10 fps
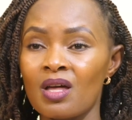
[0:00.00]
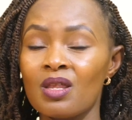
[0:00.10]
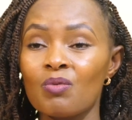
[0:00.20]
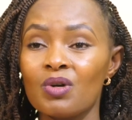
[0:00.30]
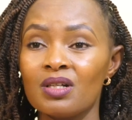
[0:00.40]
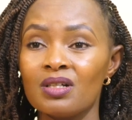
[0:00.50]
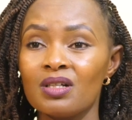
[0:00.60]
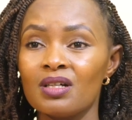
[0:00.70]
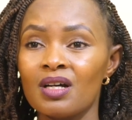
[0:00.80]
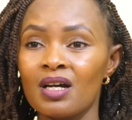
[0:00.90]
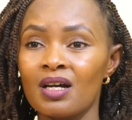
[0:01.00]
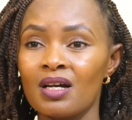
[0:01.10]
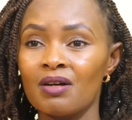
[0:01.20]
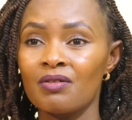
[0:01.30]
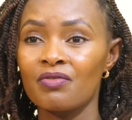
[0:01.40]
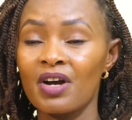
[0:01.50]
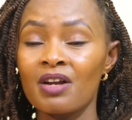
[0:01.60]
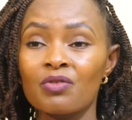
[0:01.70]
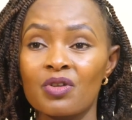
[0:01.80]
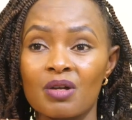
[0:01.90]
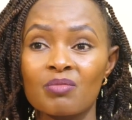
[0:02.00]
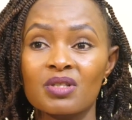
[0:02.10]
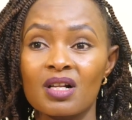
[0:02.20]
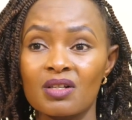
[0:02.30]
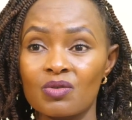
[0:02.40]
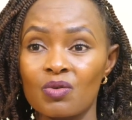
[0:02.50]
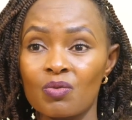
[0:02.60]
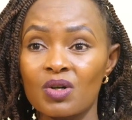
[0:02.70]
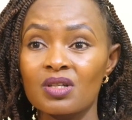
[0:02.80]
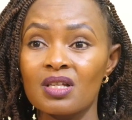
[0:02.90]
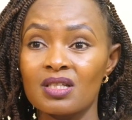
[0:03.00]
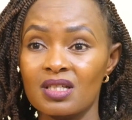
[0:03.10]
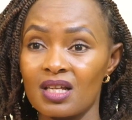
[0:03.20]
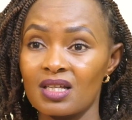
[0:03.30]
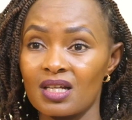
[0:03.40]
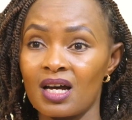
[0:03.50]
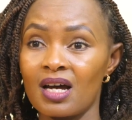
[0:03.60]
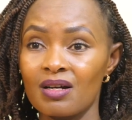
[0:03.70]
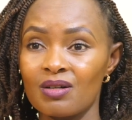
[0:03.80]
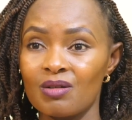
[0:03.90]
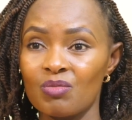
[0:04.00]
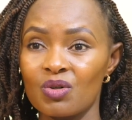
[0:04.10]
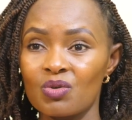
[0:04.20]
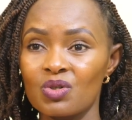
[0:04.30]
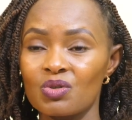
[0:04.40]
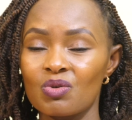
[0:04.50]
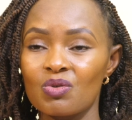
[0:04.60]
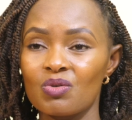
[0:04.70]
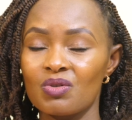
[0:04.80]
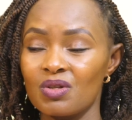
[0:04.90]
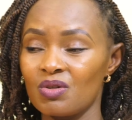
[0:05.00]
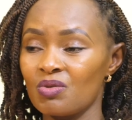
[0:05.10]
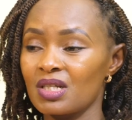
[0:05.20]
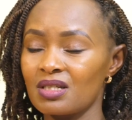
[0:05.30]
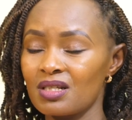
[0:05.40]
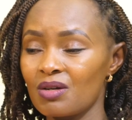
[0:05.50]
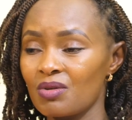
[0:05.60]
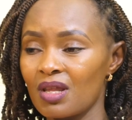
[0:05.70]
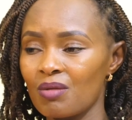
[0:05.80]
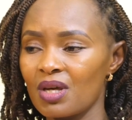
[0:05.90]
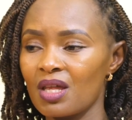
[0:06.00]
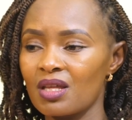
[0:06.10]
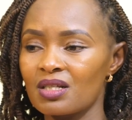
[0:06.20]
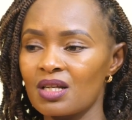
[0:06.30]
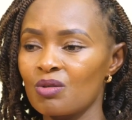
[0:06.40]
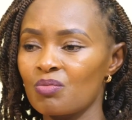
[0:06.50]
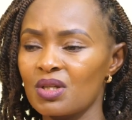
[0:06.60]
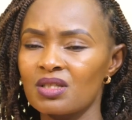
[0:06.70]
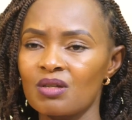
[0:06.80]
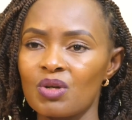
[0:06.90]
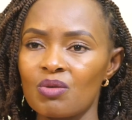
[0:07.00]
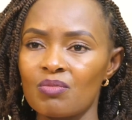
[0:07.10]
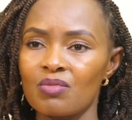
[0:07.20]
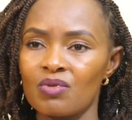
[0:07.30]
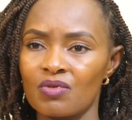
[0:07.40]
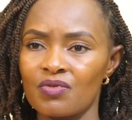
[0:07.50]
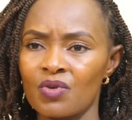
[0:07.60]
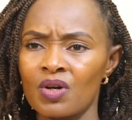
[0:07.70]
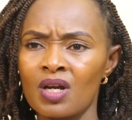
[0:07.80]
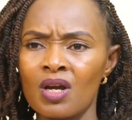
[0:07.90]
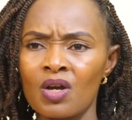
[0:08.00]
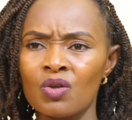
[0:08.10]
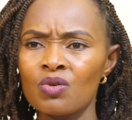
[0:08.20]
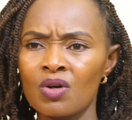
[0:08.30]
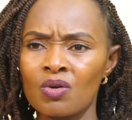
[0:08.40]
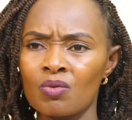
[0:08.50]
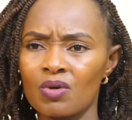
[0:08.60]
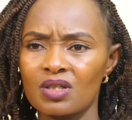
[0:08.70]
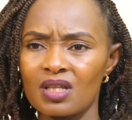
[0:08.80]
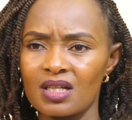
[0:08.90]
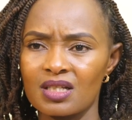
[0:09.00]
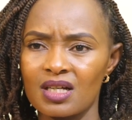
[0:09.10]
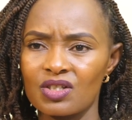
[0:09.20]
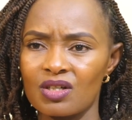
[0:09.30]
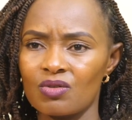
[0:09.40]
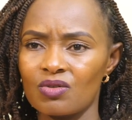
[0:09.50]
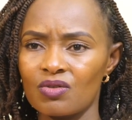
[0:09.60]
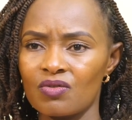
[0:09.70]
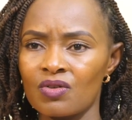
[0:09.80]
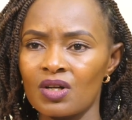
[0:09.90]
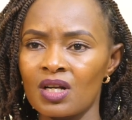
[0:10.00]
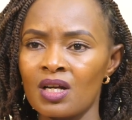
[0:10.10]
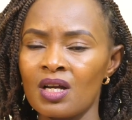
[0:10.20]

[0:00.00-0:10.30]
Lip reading: they will find for themselves what these things are. Because you are seated with them here, they tell you, please give me your phone. You don't know what they are searching on your phone.